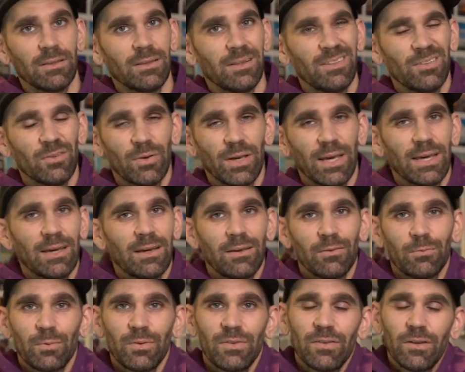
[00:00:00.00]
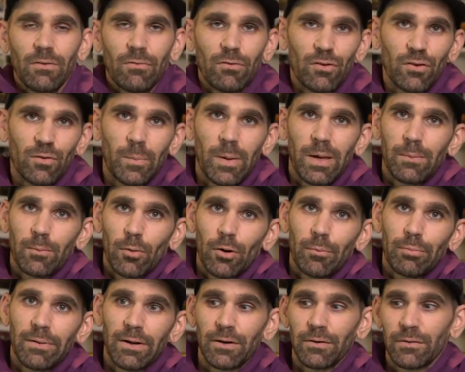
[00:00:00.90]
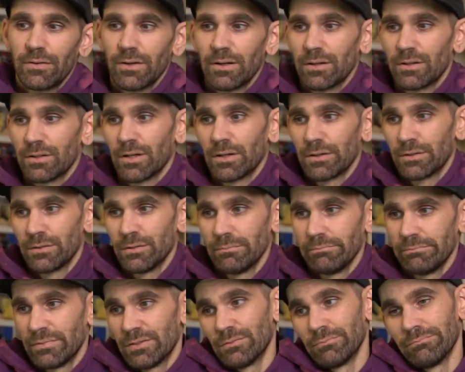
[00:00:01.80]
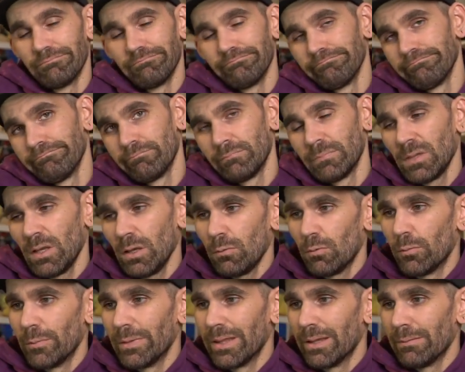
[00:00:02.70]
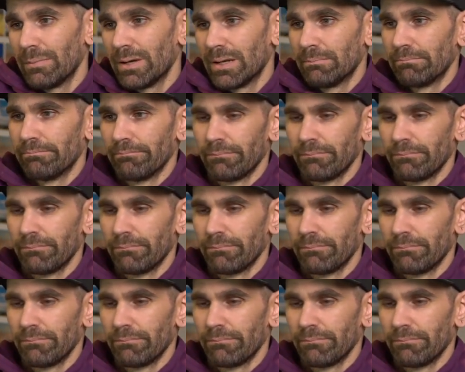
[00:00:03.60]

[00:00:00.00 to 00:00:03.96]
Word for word: that's okay, because we still have all these paintball players there to talk to, so it won't be that bad.